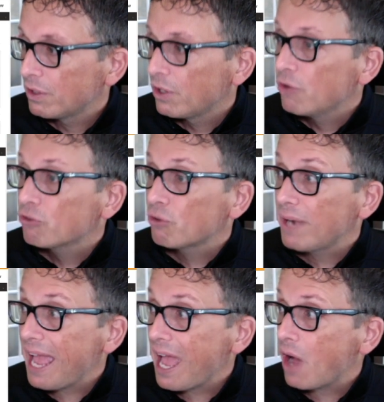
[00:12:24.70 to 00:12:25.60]
So
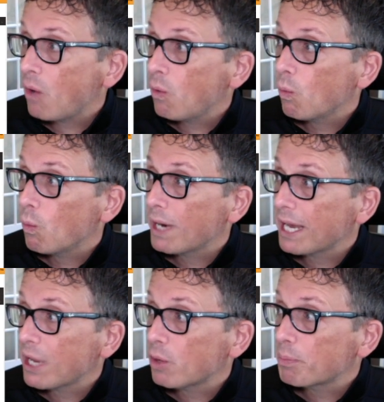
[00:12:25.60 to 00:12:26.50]
now, when I
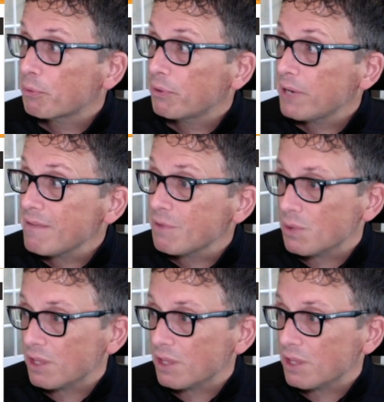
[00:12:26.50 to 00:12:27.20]
go to preview this